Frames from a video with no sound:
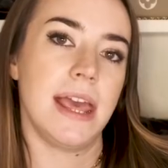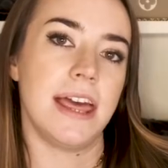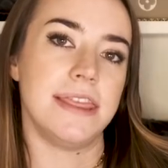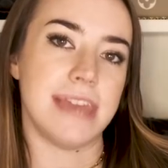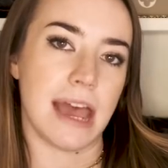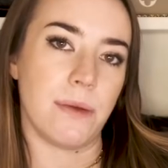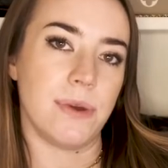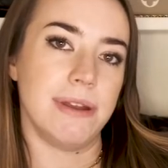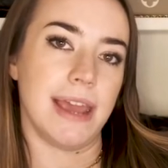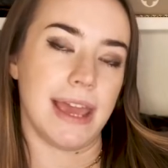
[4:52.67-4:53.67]
that
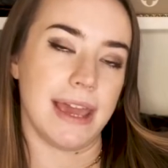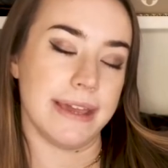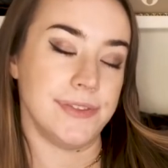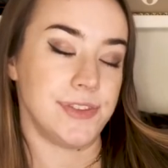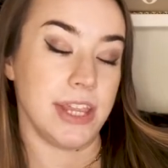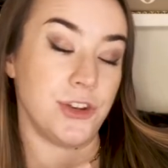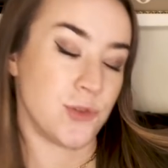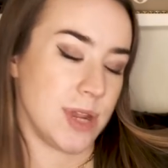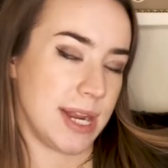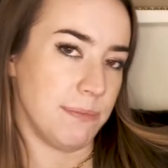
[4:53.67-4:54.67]
one has a
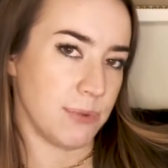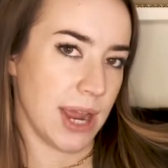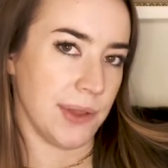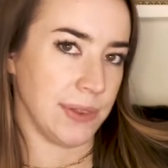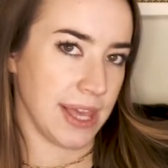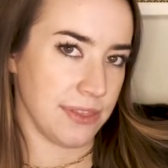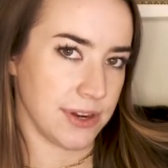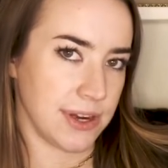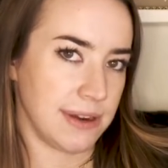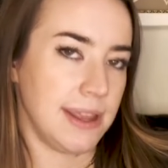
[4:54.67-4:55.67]
treated brown
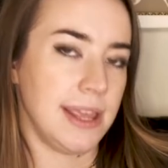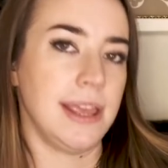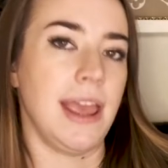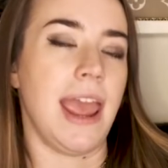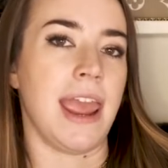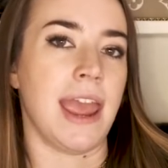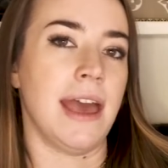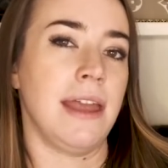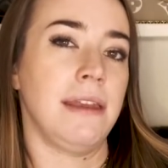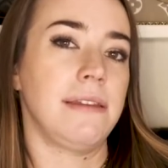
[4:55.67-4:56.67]
leather,
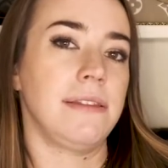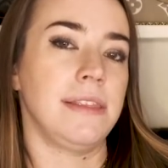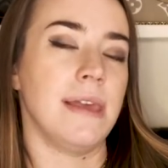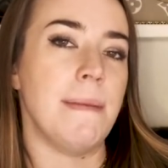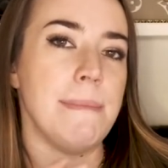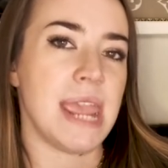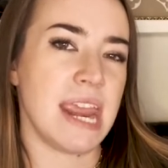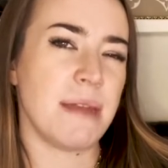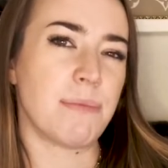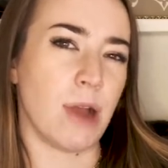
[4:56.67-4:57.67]
And the
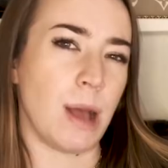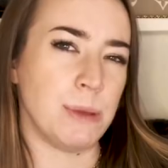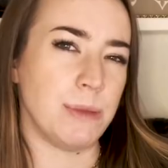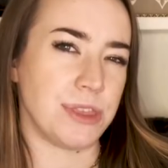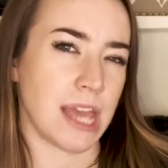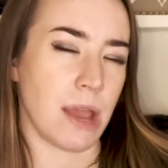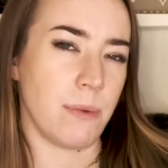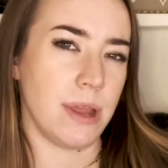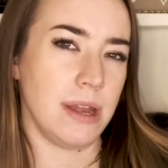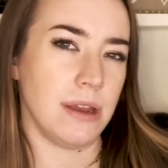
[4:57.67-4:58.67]
main problem with that
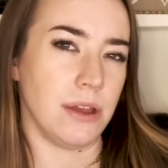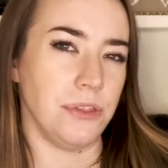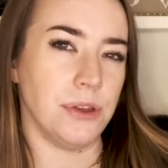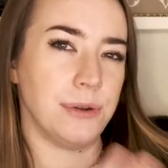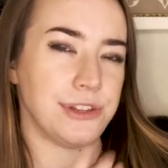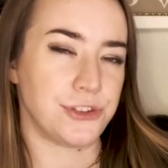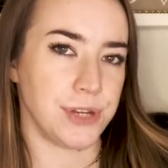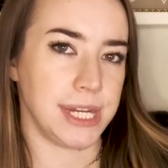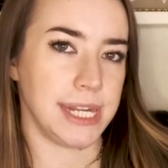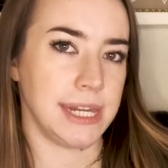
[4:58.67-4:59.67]
one, although it is
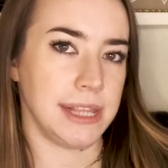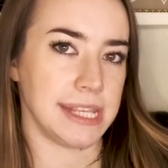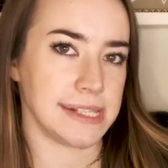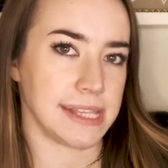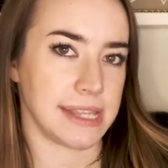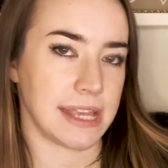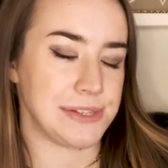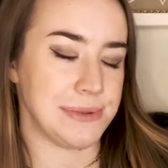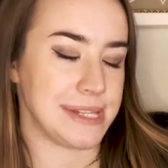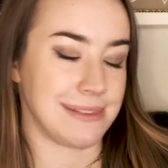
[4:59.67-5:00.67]
treated and things like that
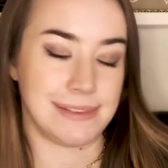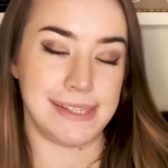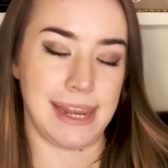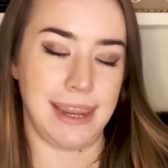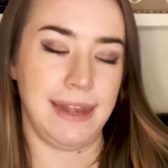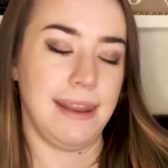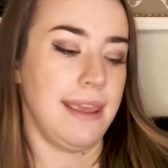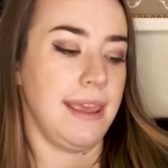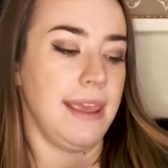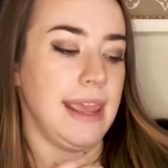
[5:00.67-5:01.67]
so it doesn't stain,
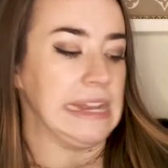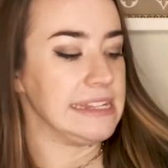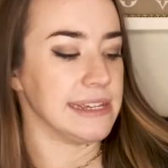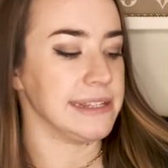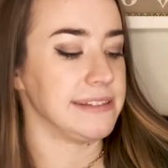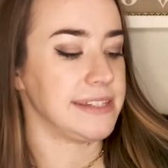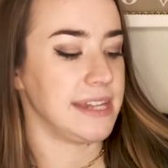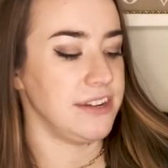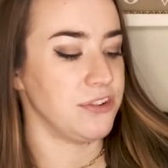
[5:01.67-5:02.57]
it does tend to